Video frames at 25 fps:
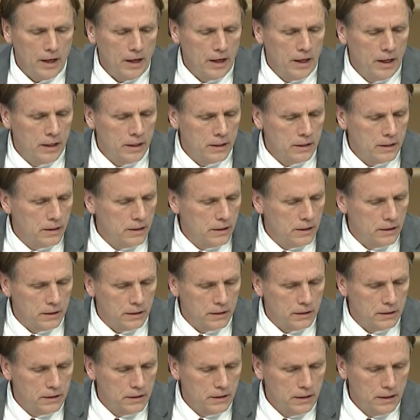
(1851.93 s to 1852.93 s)
And
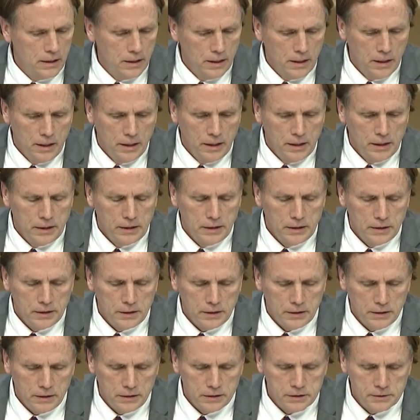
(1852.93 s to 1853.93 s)

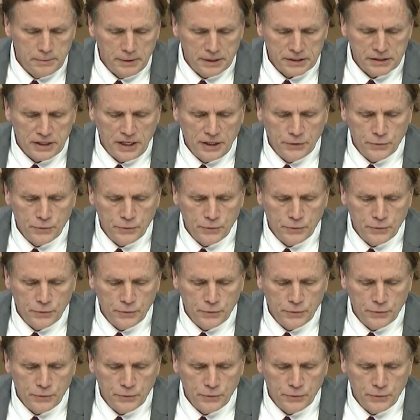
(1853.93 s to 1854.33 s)
especially